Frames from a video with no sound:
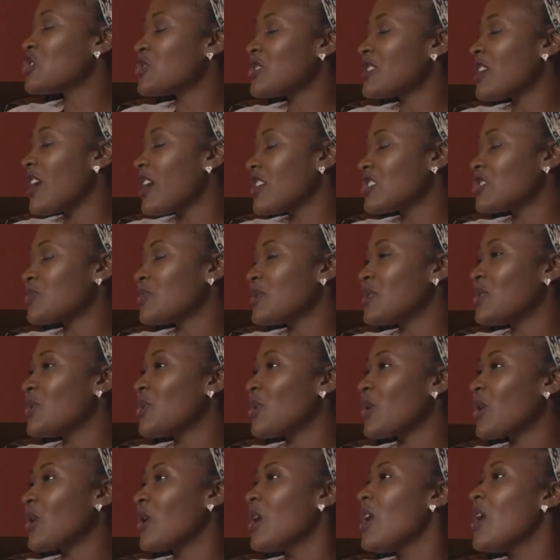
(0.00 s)
you're an
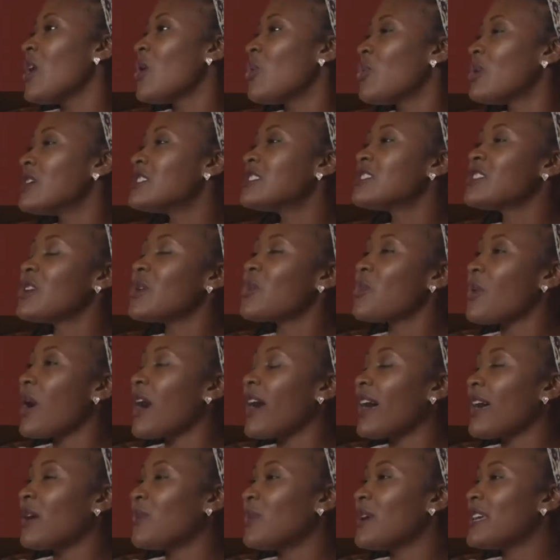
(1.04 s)
entrepreneur, what's your
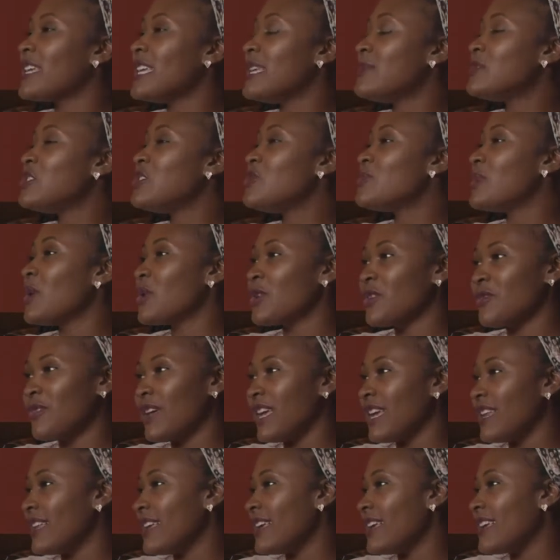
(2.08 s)
why? What keeps you
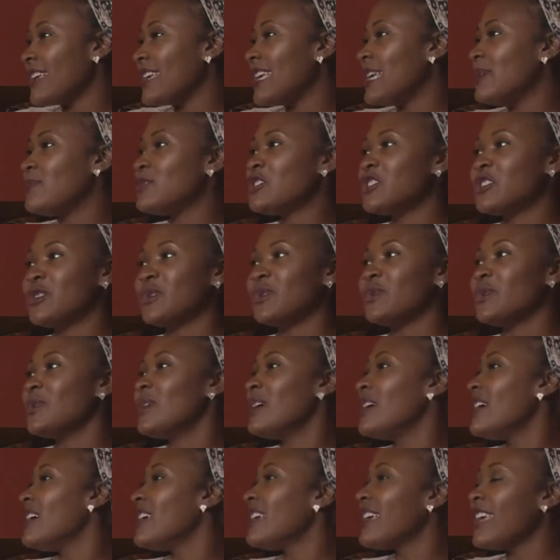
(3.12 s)
motivated, keeps you
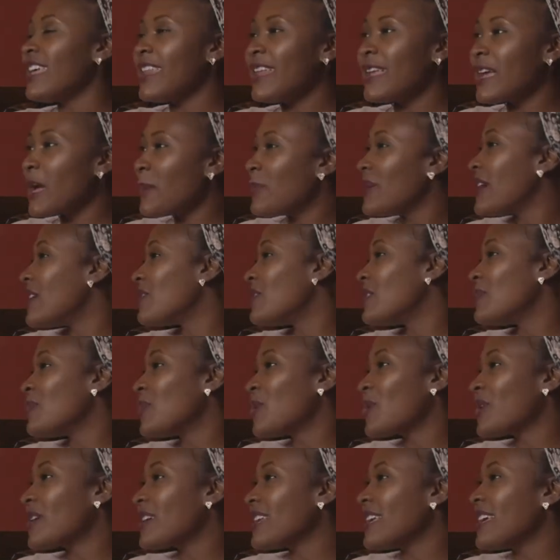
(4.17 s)
getting up every
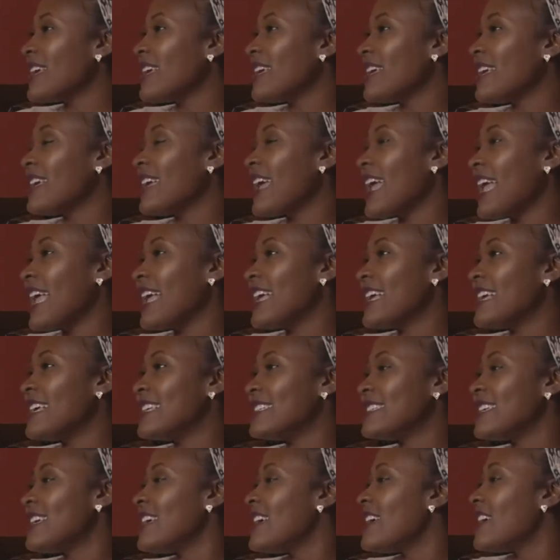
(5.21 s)
morning
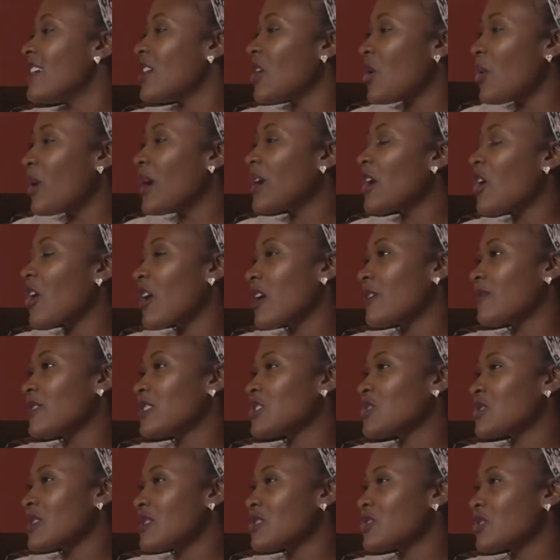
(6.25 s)
and going hard for
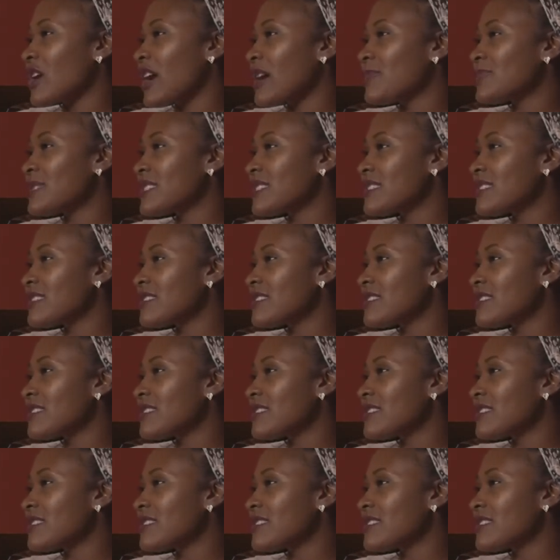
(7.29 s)
TrailDrops?